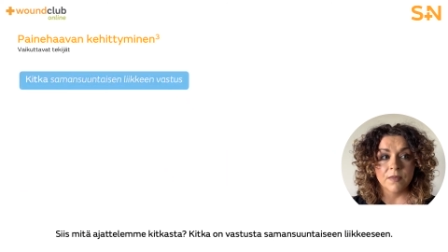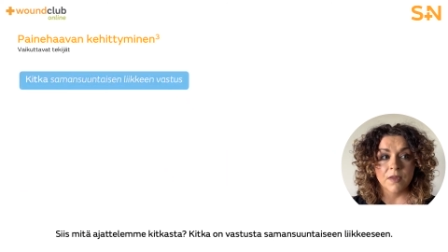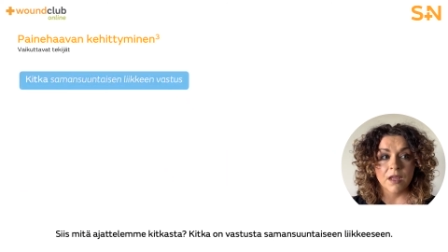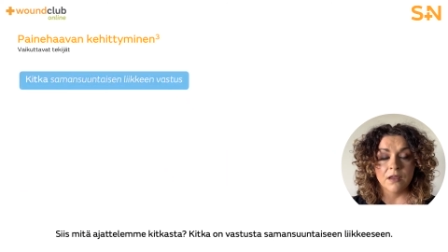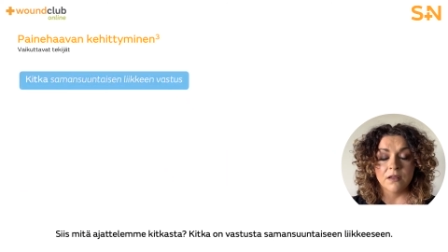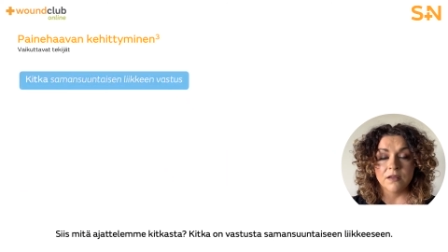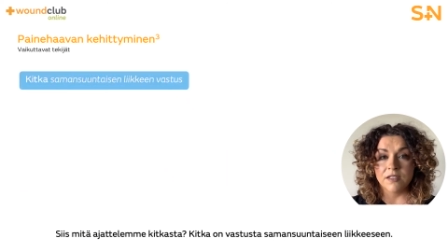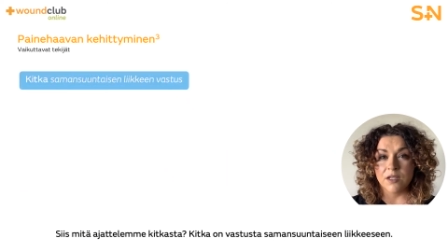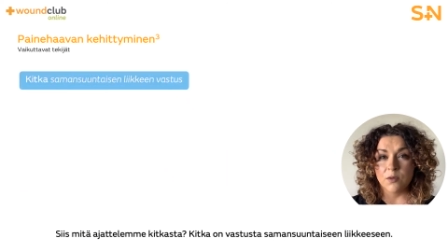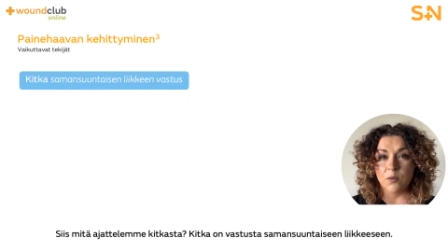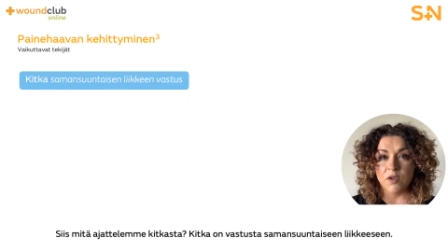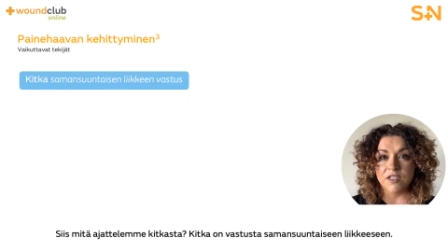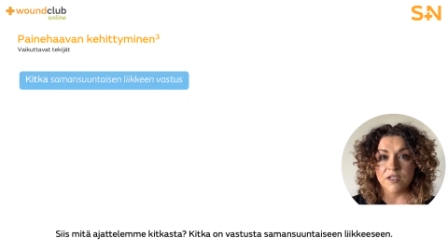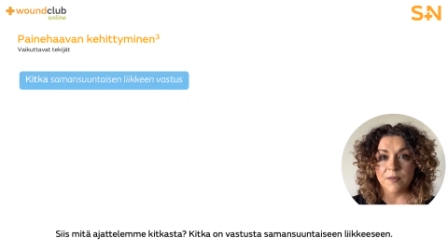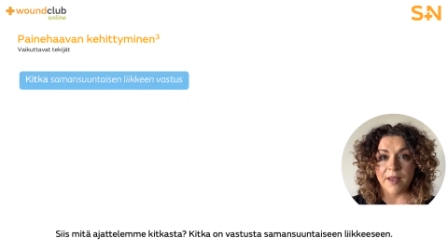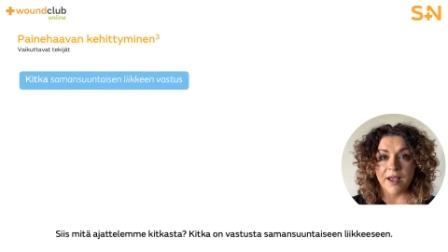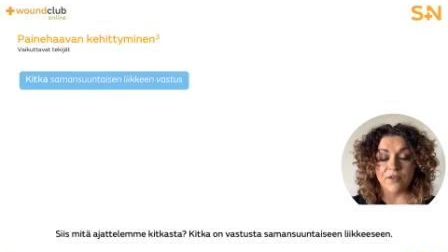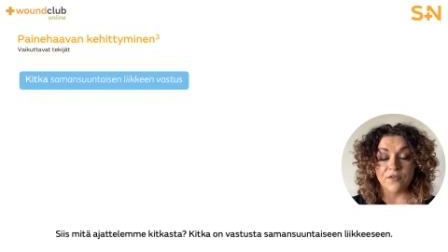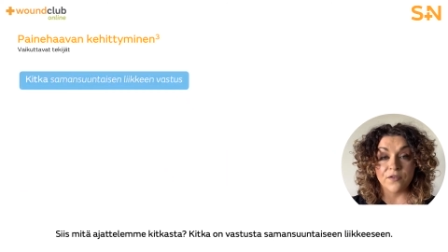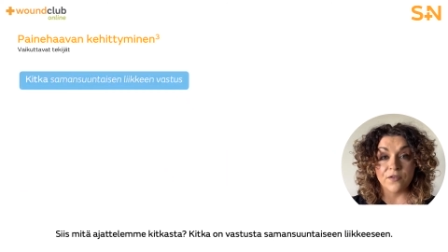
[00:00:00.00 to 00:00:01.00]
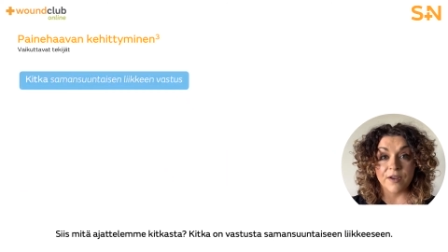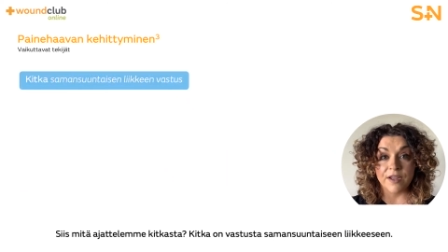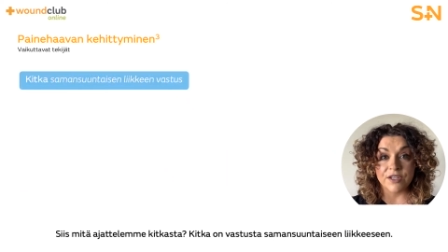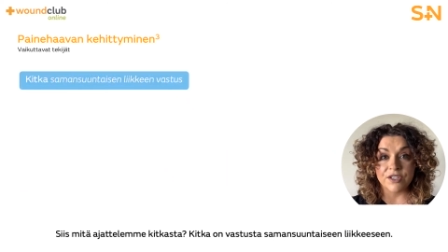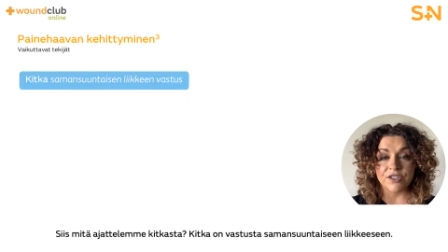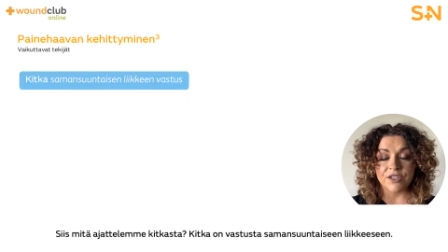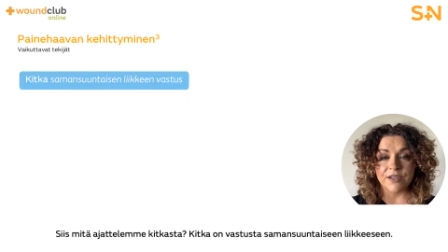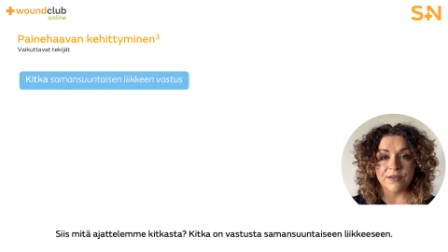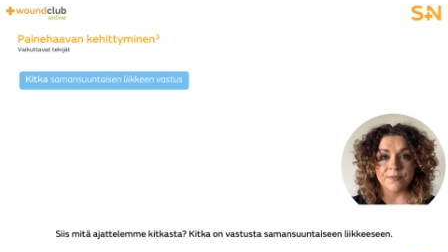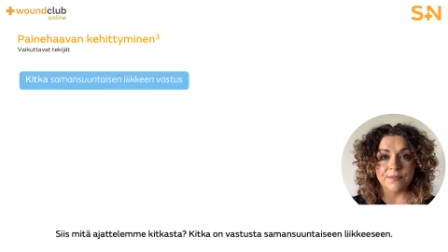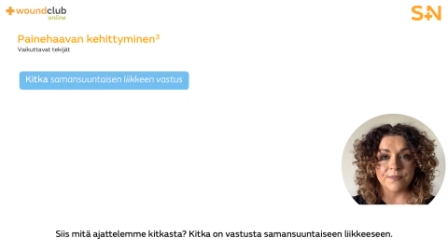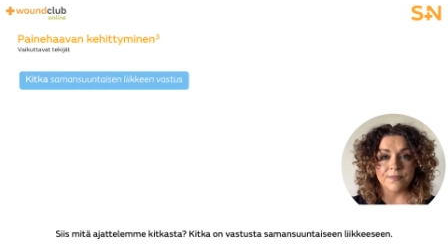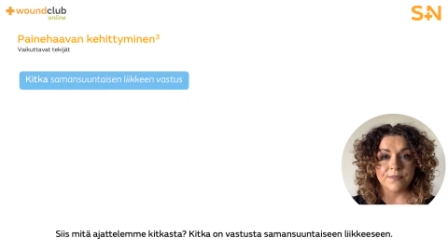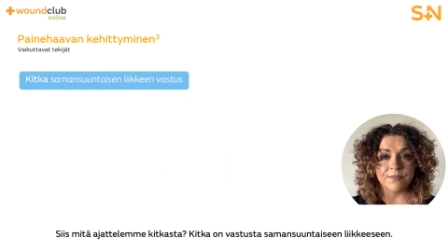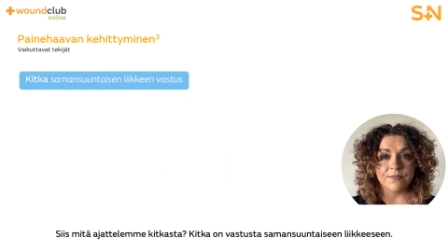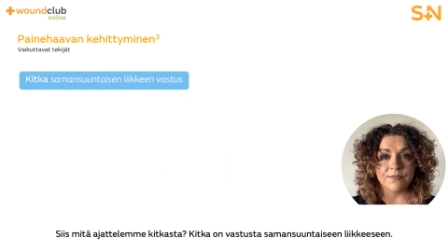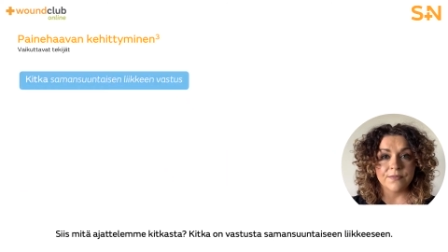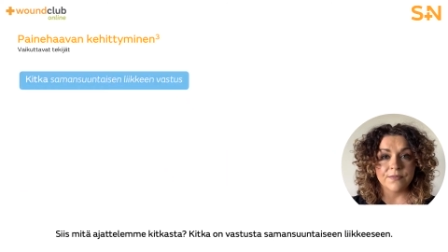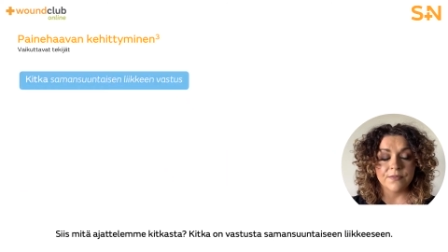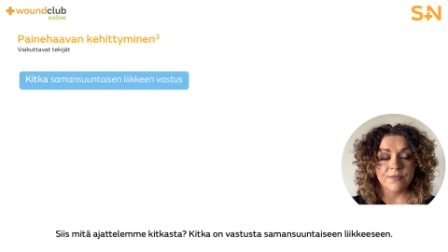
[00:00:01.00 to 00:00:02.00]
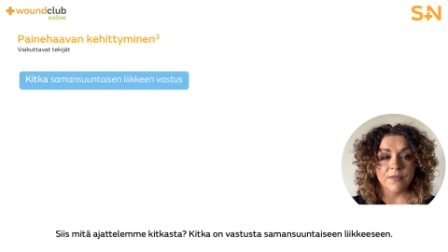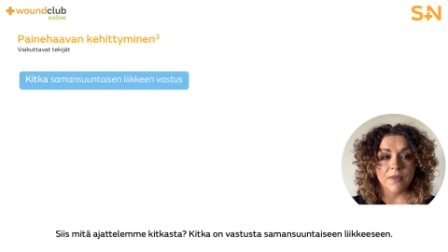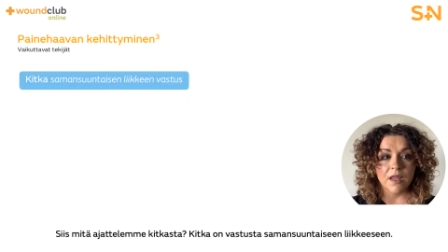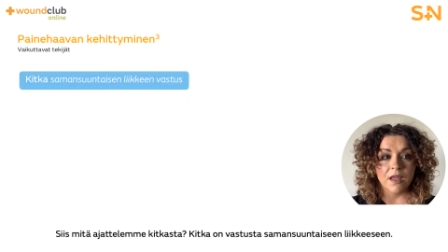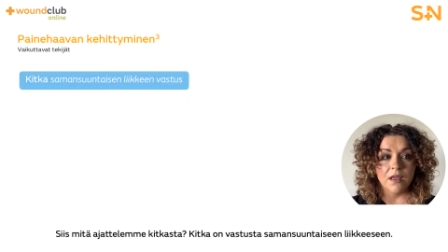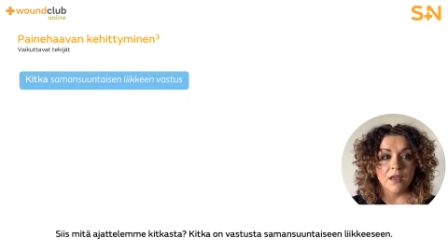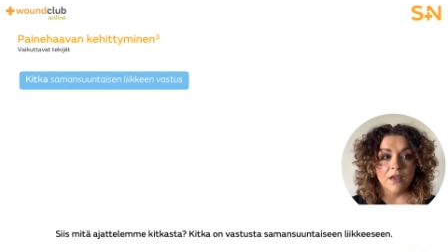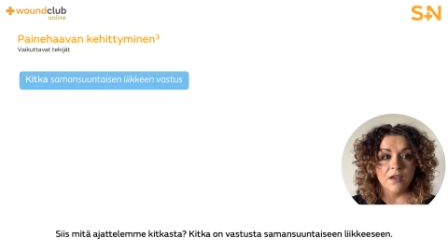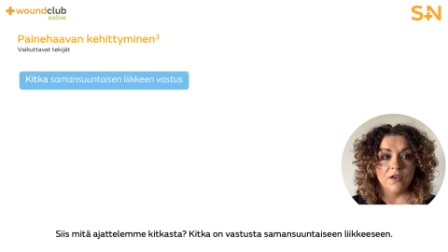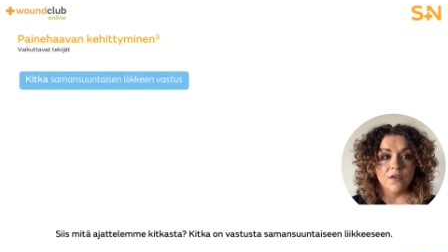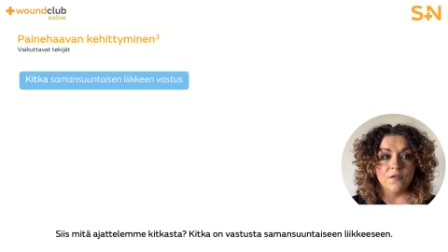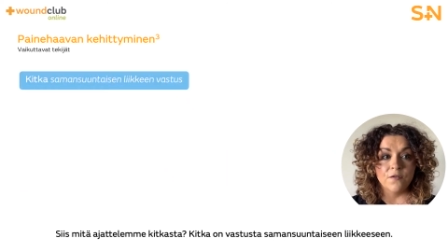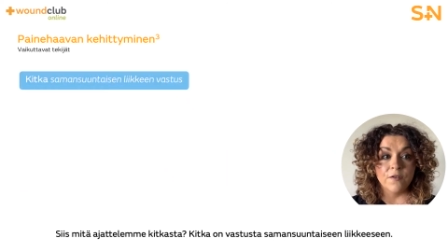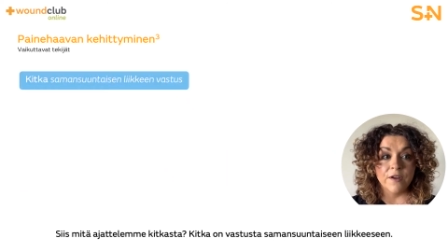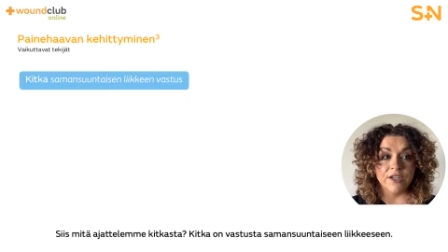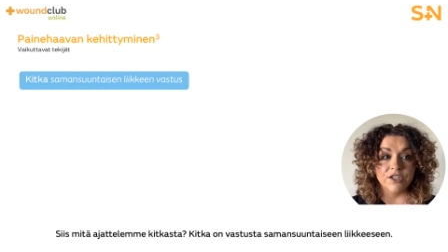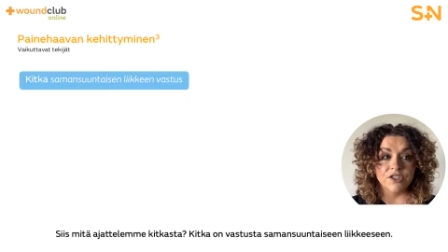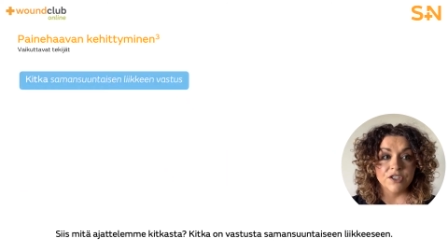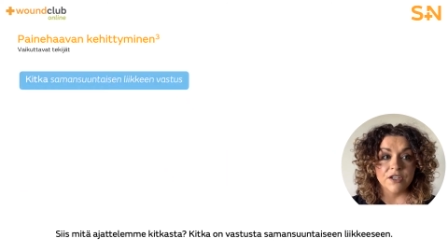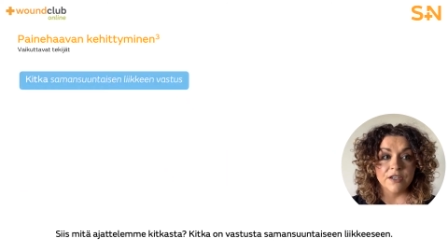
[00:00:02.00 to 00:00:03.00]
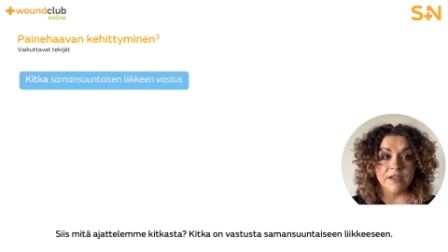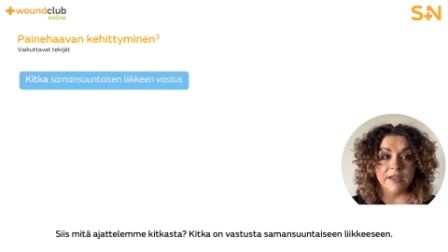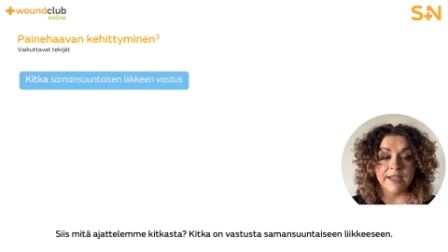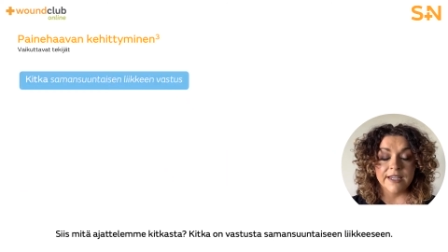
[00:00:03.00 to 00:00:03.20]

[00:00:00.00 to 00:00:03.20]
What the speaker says: So what about friction? Friction